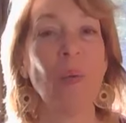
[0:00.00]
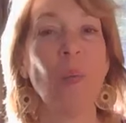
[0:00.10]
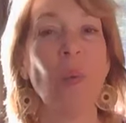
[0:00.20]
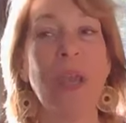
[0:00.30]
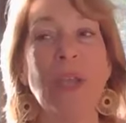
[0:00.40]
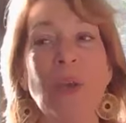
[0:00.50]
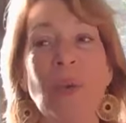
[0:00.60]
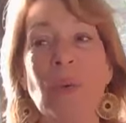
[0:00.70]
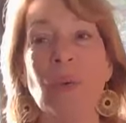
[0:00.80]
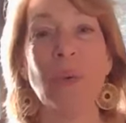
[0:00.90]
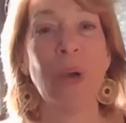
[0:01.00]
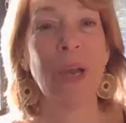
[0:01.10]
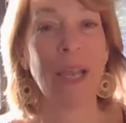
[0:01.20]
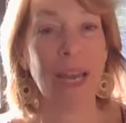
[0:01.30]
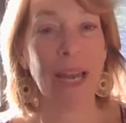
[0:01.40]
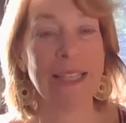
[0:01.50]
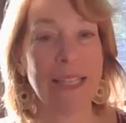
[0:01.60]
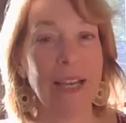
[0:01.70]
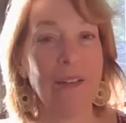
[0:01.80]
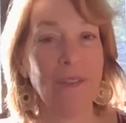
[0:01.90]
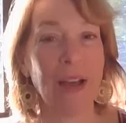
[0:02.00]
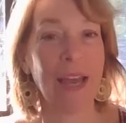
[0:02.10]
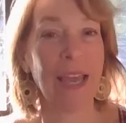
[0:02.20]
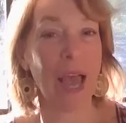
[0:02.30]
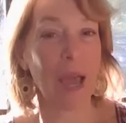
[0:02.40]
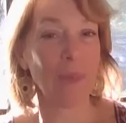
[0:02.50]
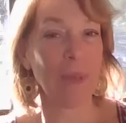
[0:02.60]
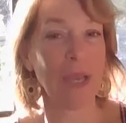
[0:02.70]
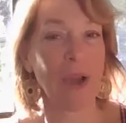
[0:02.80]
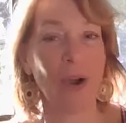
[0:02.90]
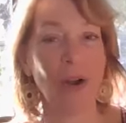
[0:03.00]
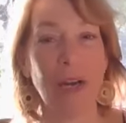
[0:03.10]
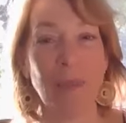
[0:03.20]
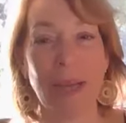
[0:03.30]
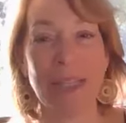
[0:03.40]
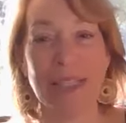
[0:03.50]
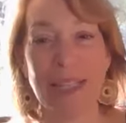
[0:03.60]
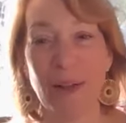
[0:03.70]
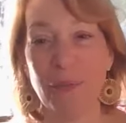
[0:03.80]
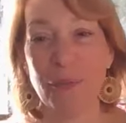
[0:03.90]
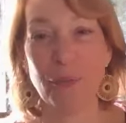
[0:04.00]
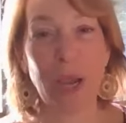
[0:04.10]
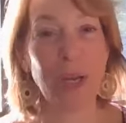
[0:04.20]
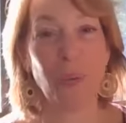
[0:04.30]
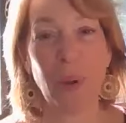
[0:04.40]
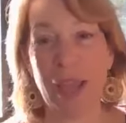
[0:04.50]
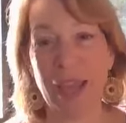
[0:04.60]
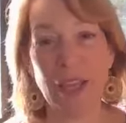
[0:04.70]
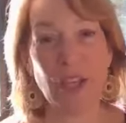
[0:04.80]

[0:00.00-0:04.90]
When you can identify I'm being hard on myself right away,